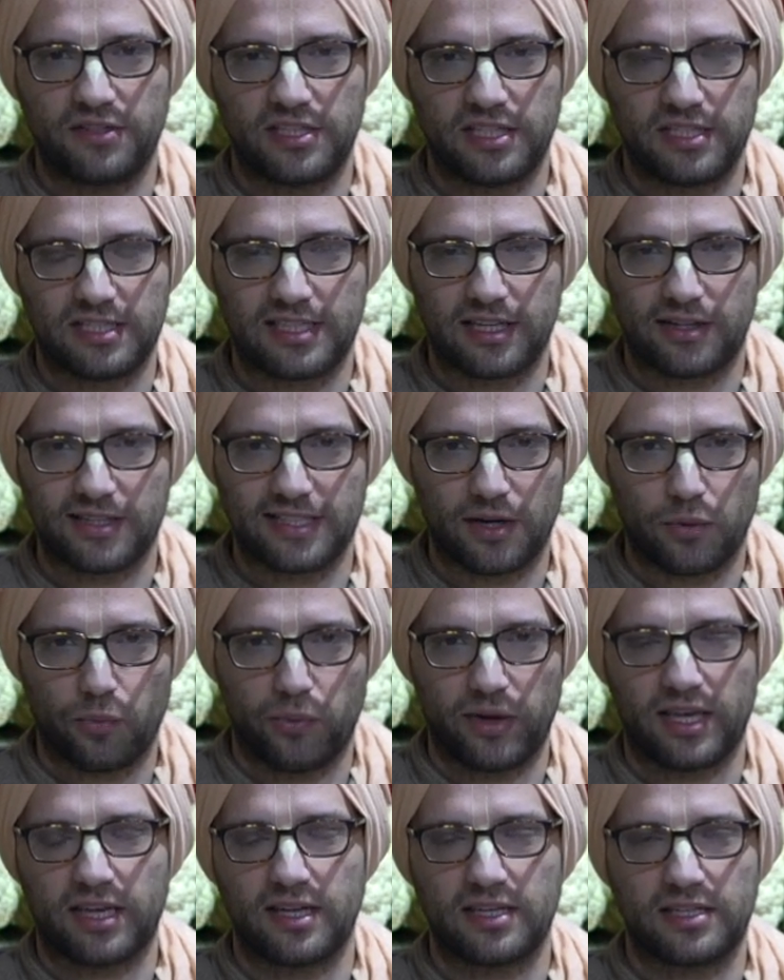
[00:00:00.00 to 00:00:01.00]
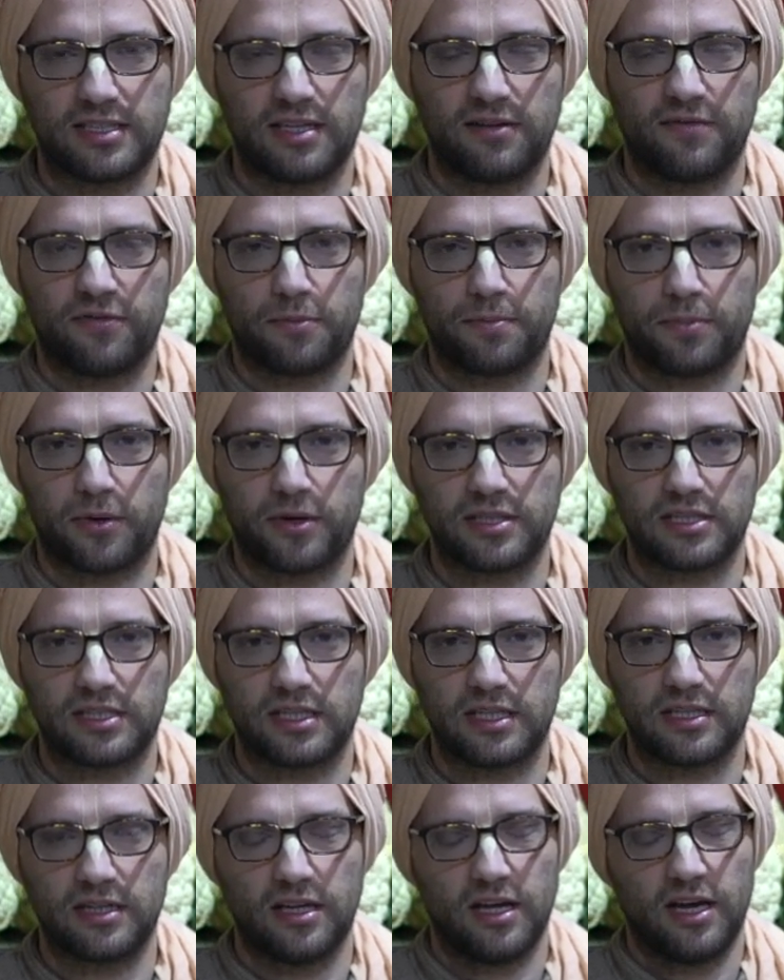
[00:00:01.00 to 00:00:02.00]
She's such a wicked, sinful
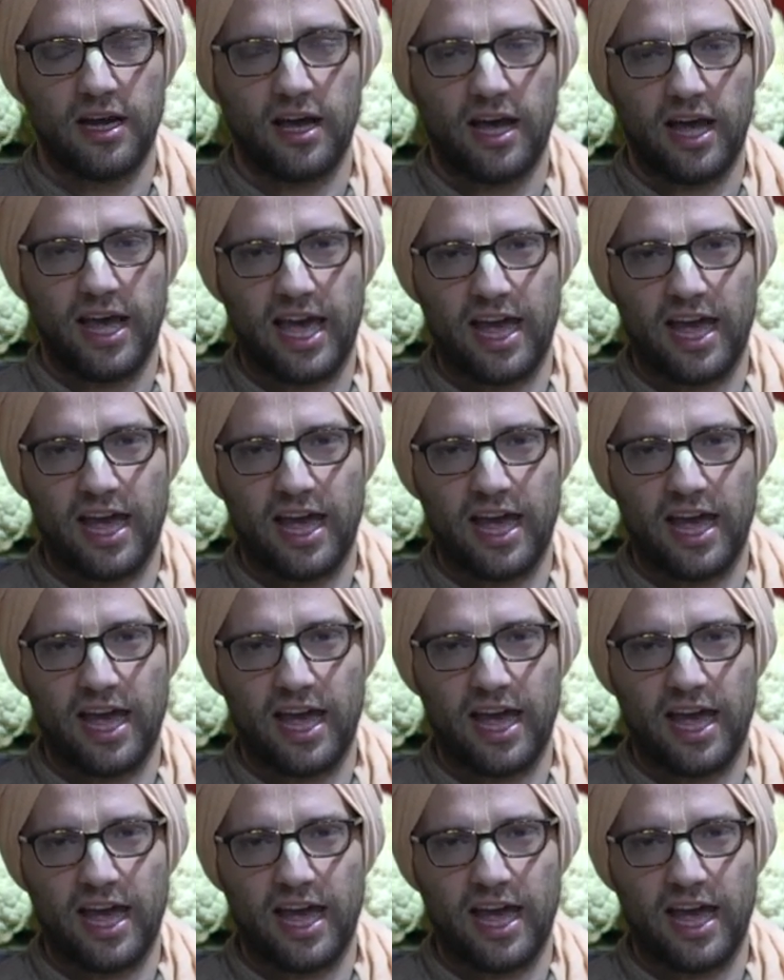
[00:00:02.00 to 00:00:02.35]
person.